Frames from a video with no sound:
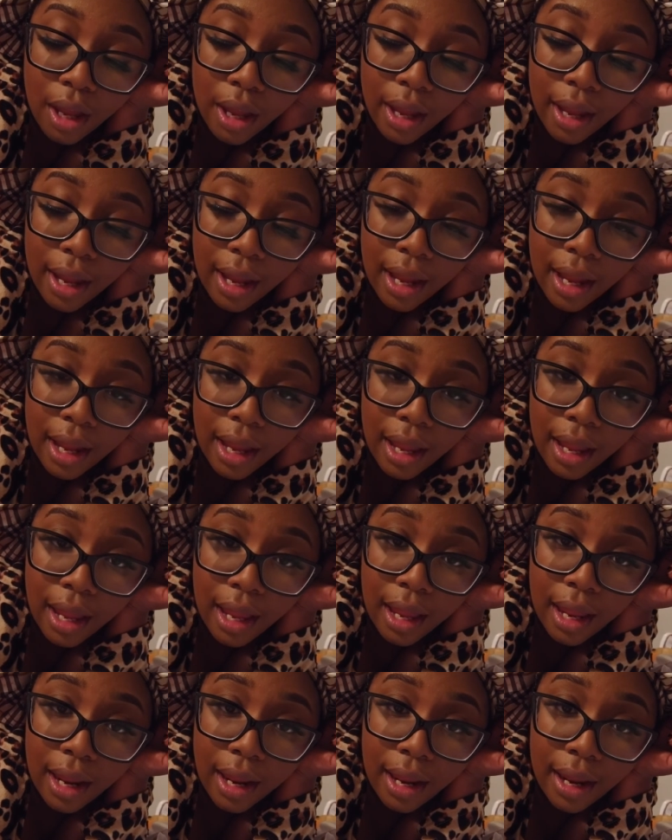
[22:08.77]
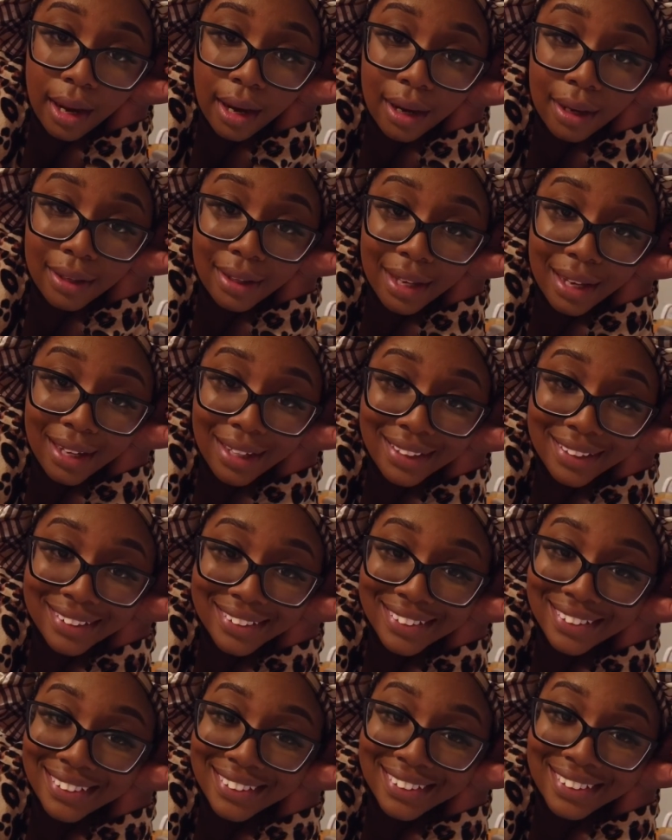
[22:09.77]
And, yeah,
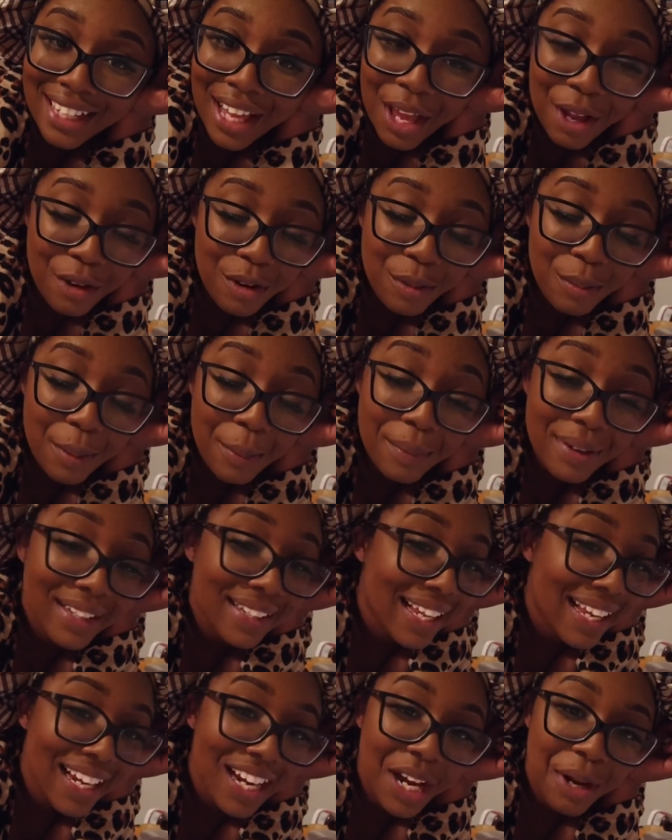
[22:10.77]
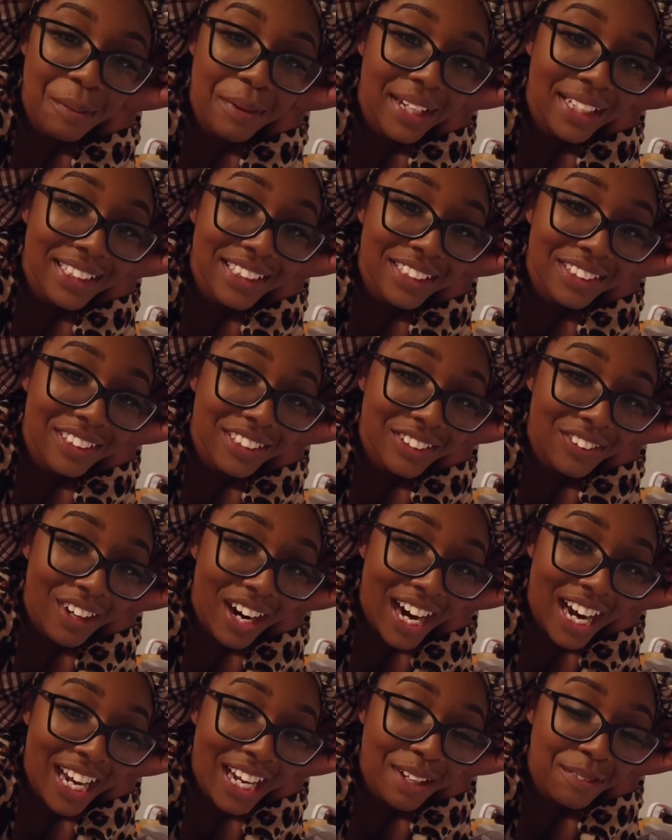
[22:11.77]
remember to like, comment, and
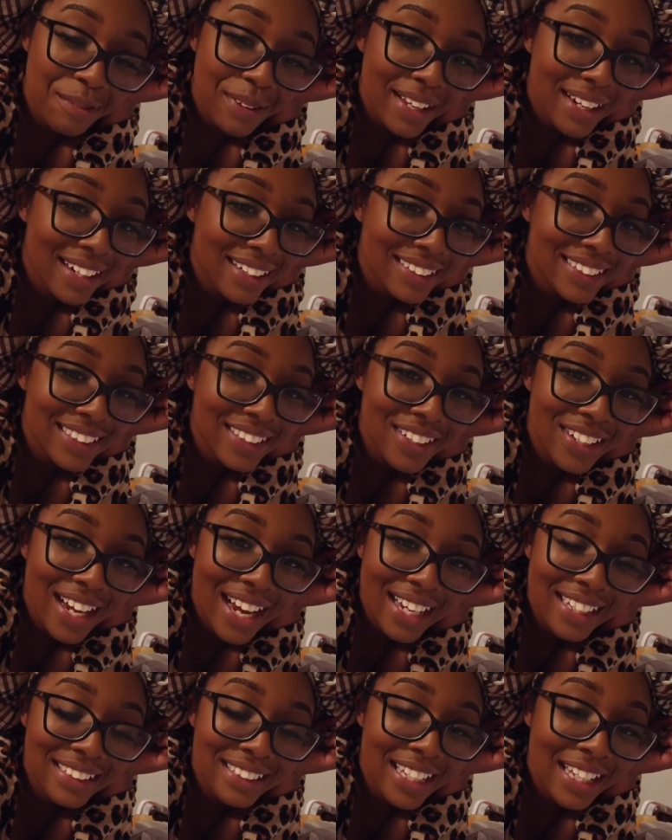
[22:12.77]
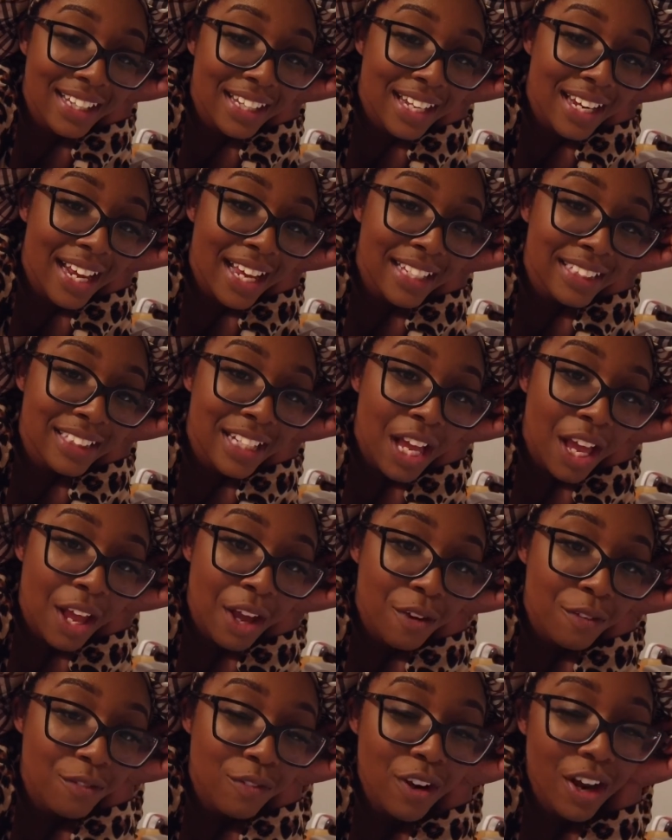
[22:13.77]
subscribe. And I'll see you guys in the next
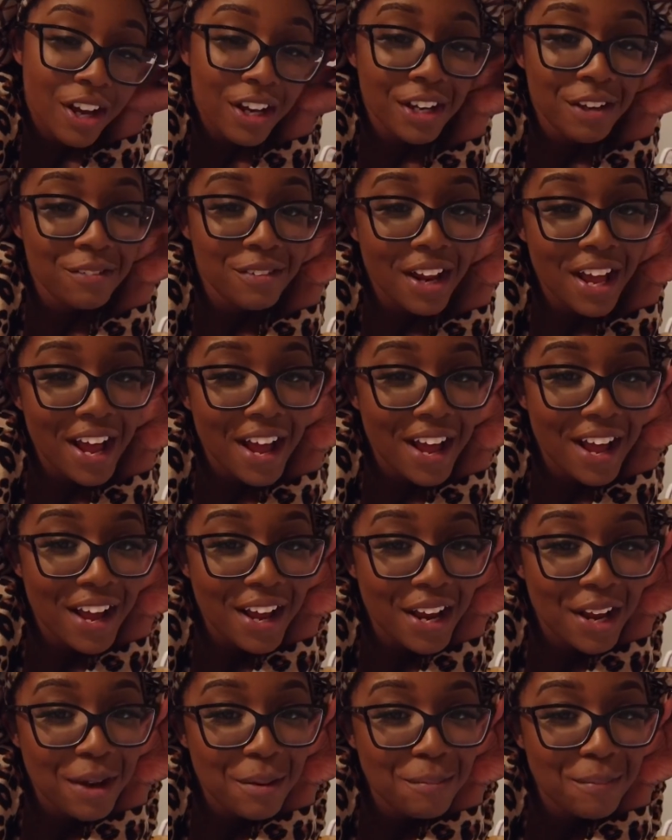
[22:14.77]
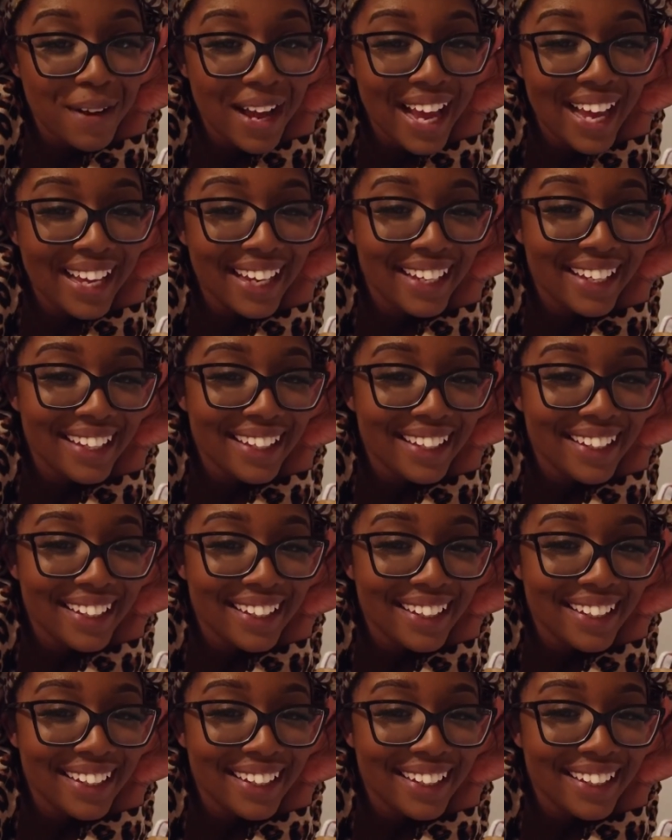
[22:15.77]
vloggy vlog. Bye.